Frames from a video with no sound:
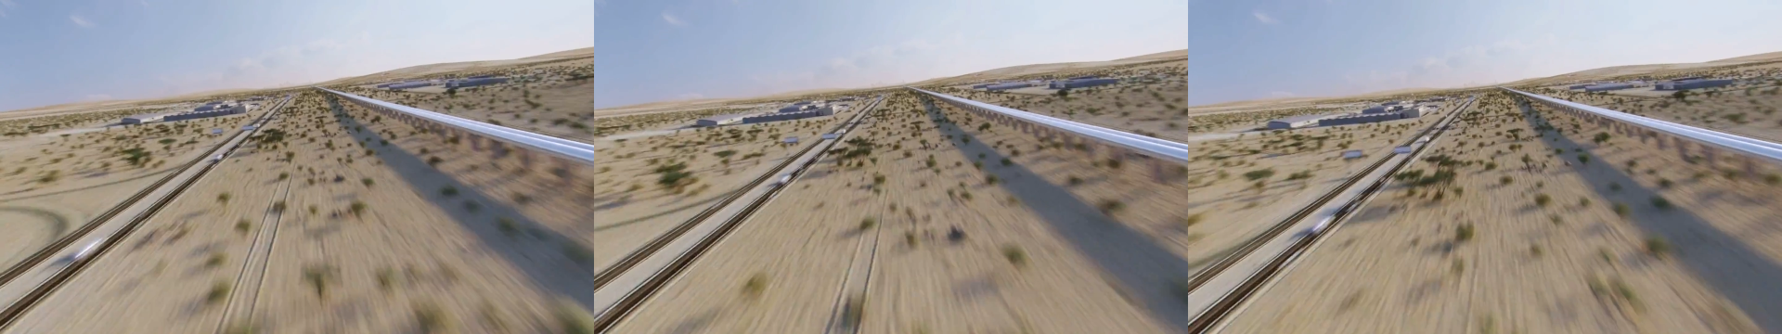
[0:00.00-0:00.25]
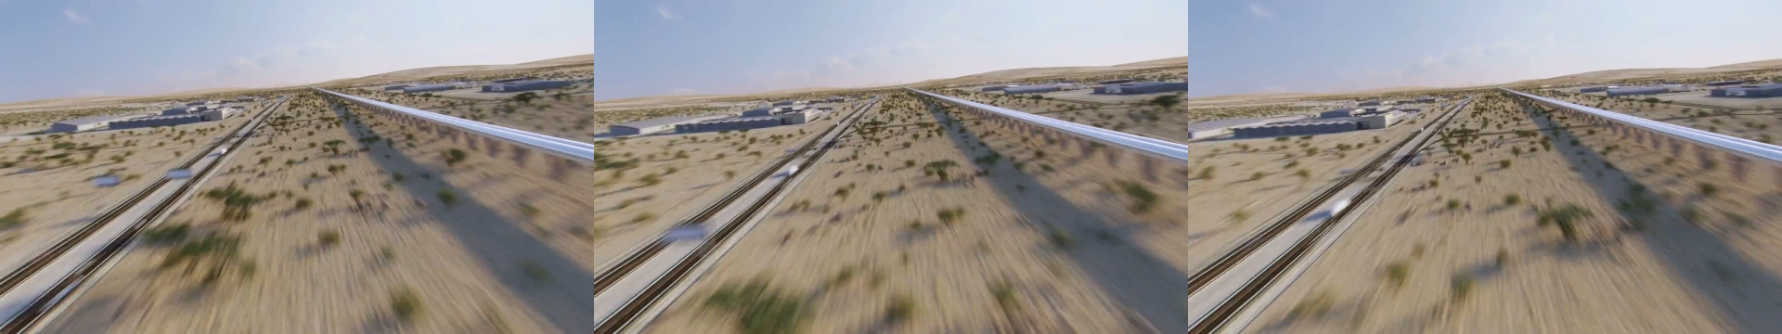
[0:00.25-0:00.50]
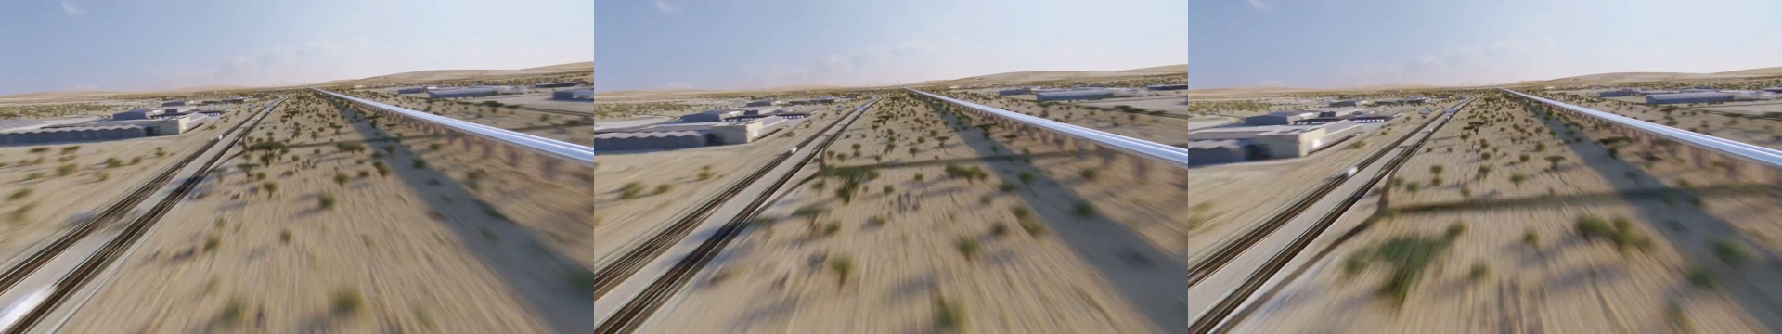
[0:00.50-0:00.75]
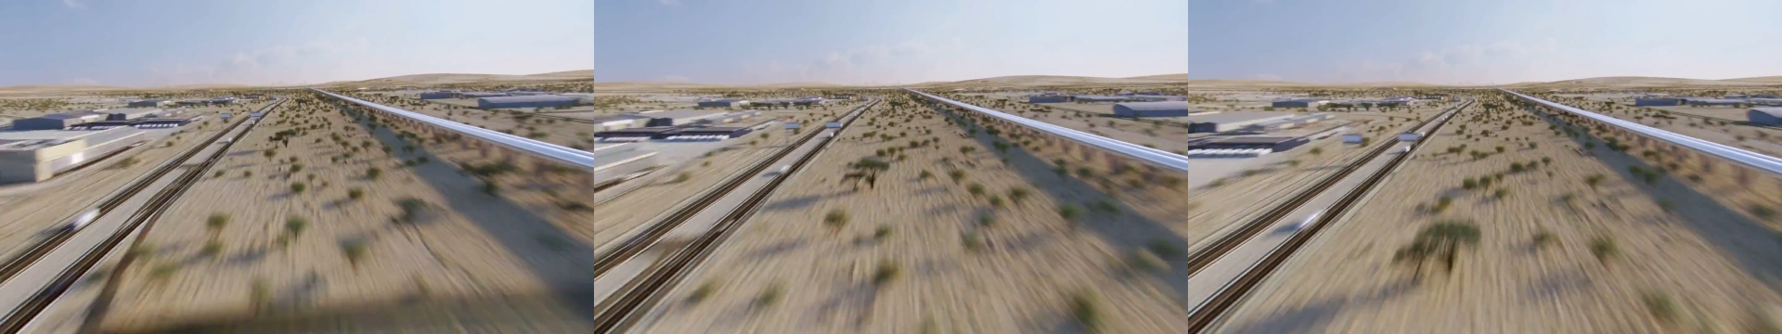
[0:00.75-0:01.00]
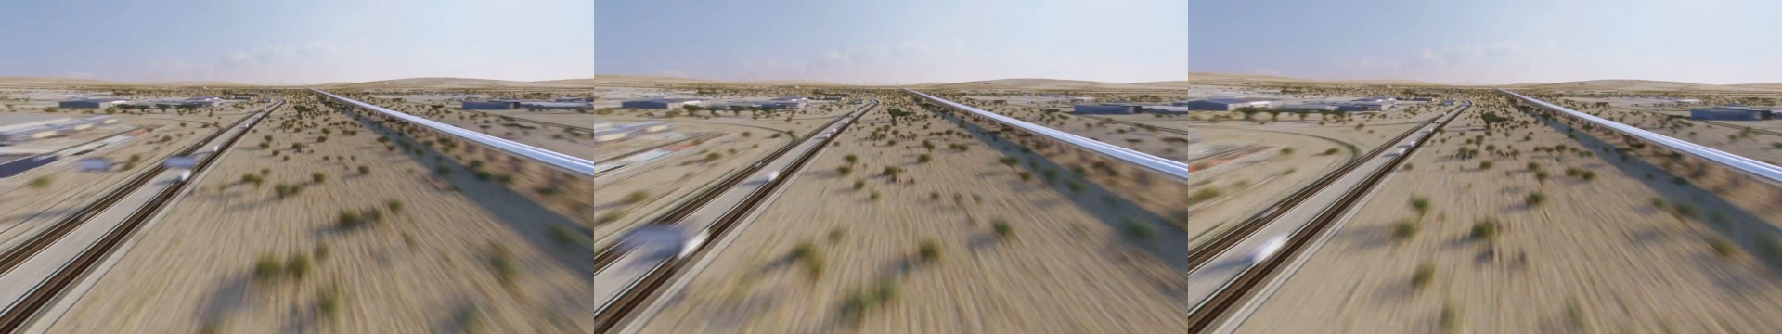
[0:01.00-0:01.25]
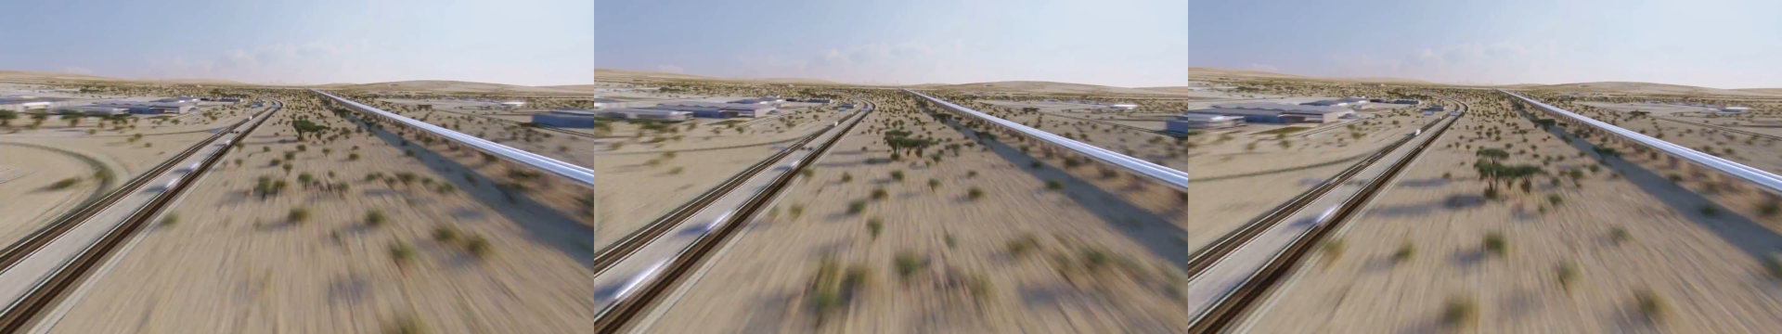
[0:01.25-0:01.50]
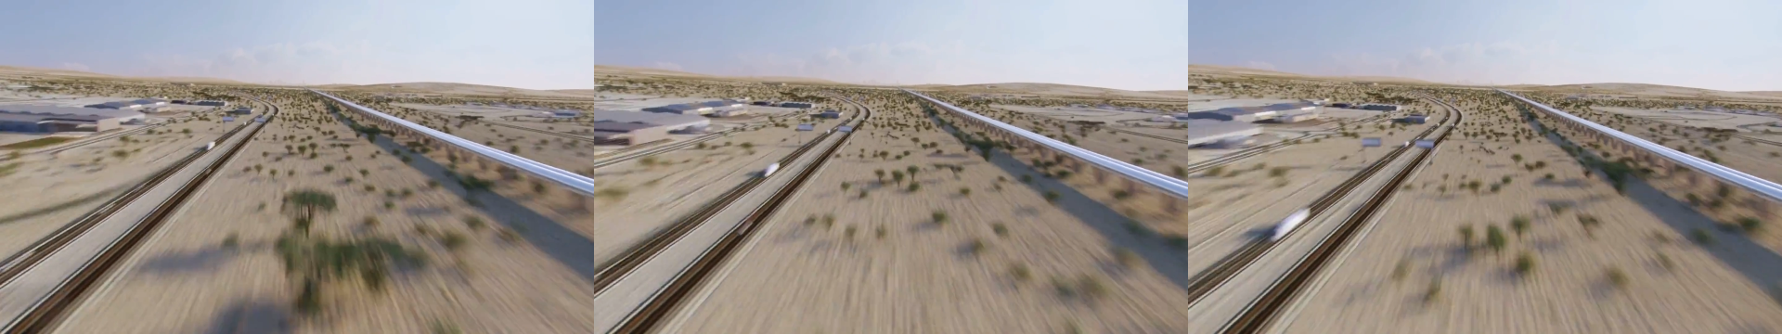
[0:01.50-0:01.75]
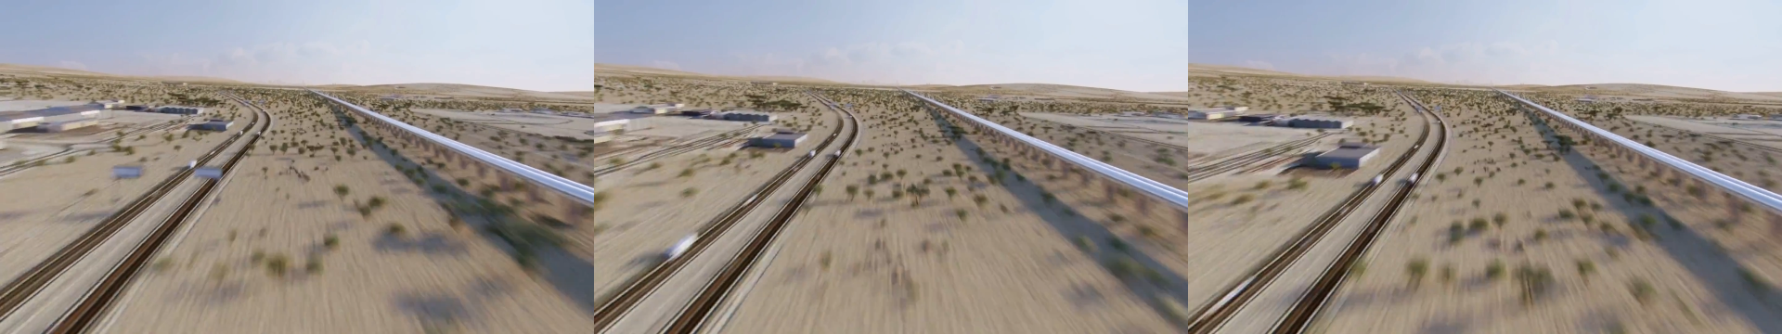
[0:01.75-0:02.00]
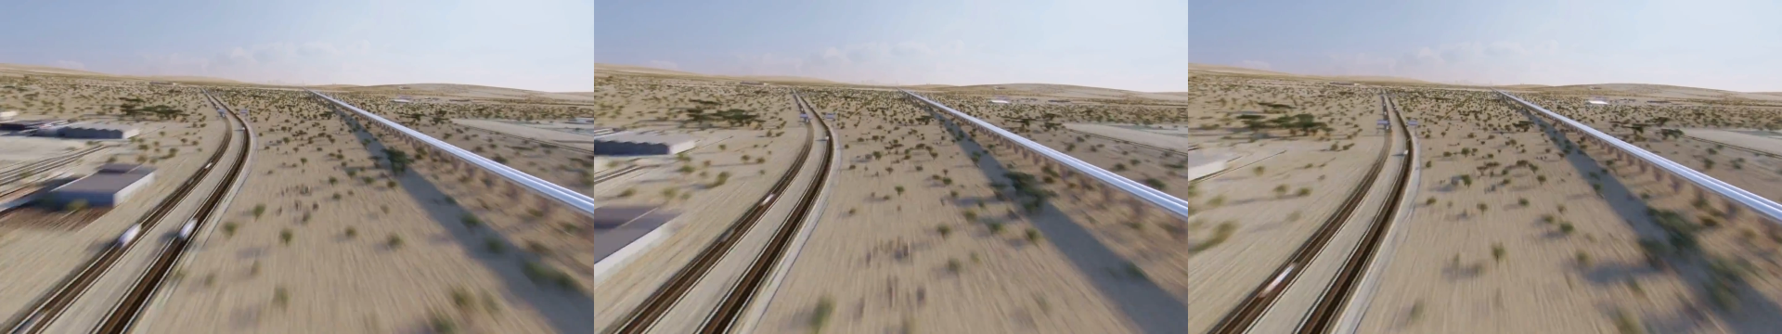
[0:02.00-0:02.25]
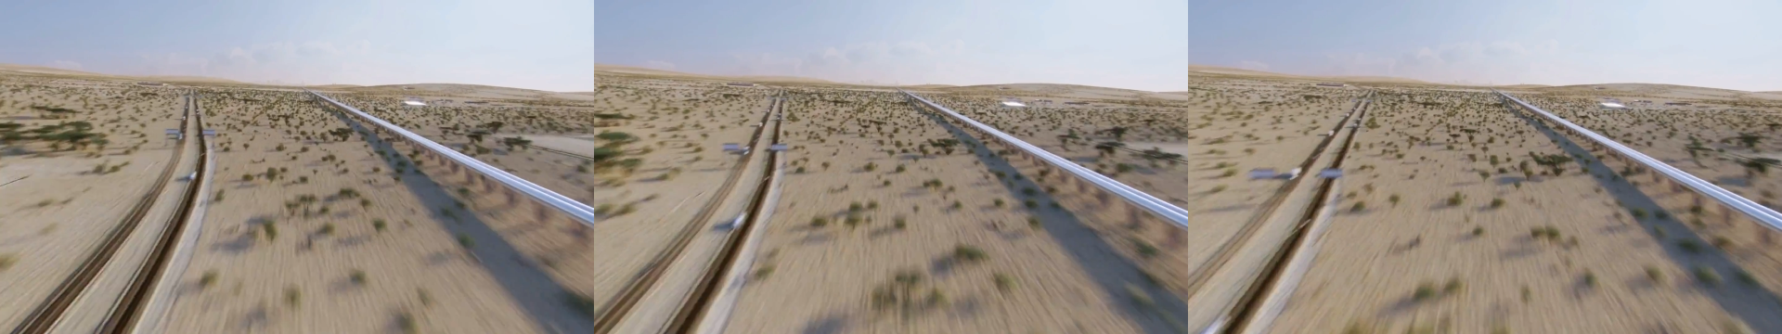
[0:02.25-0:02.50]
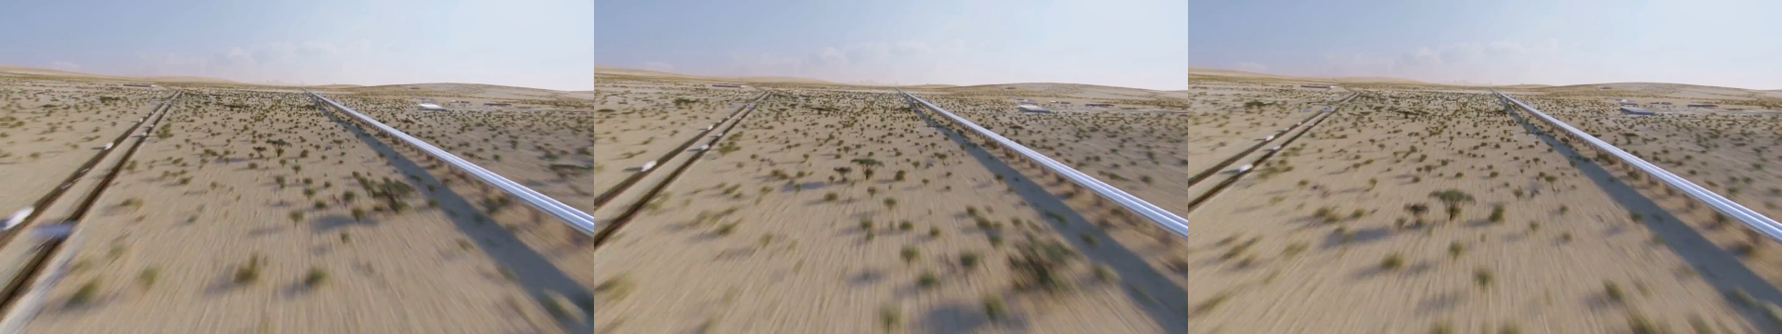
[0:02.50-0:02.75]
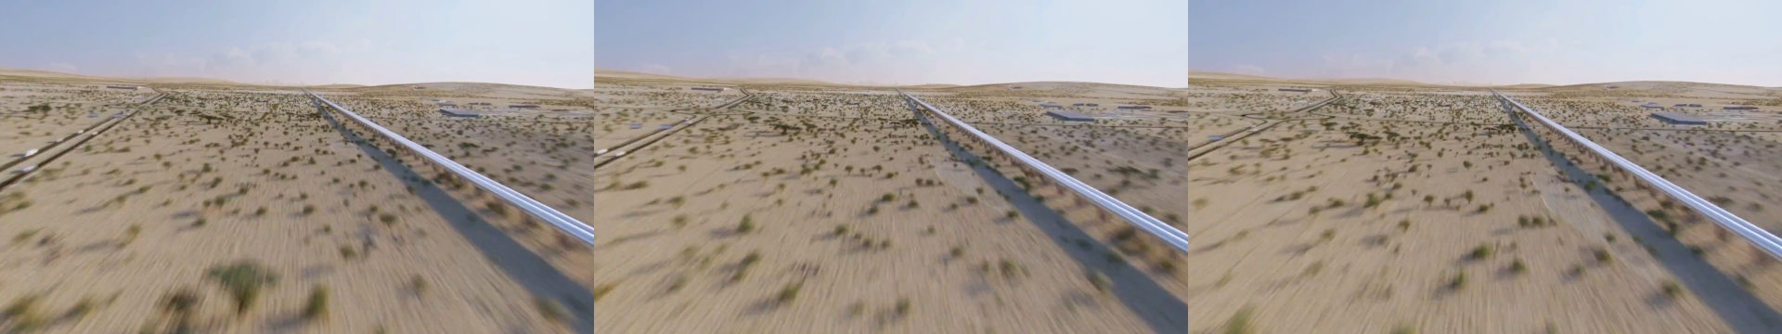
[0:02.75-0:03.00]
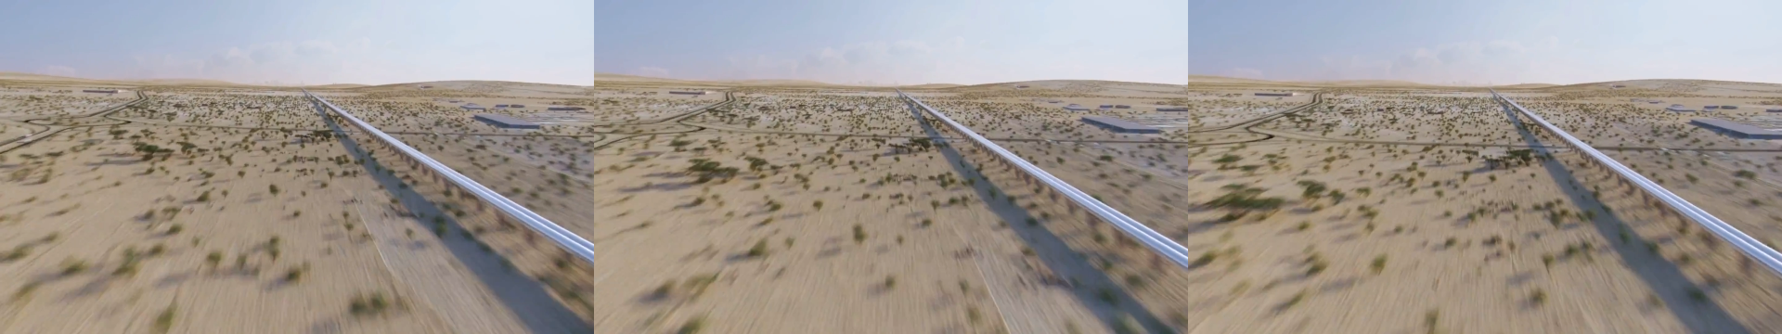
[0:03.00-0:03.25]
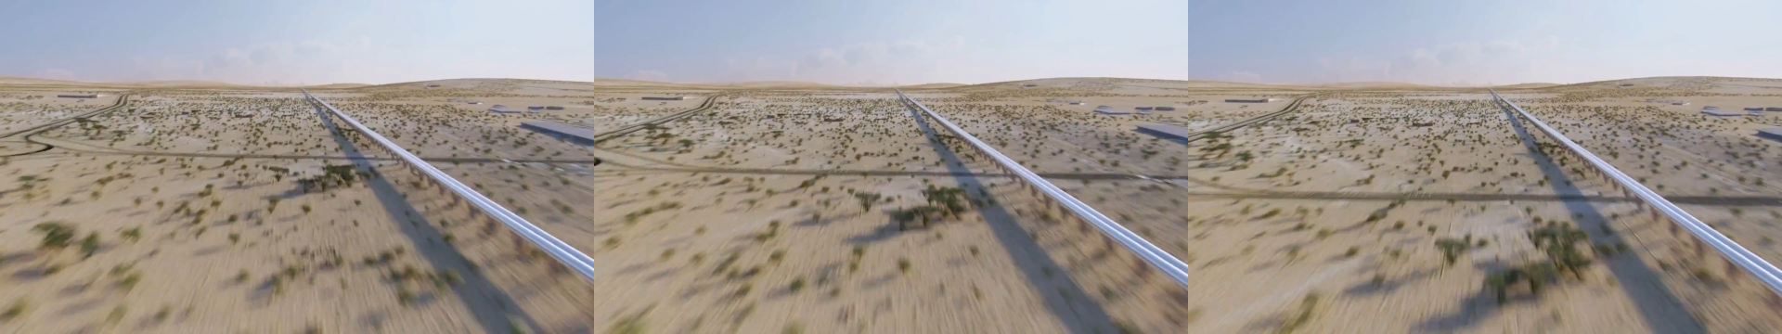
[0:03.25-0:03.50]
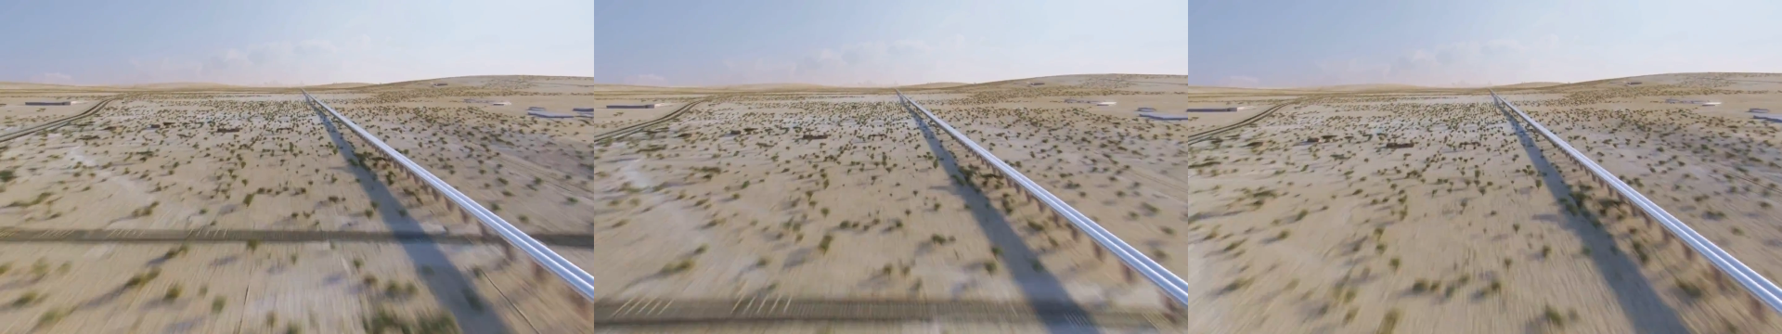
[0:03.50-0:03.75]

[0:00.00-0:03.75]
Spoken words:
(no speaker visible)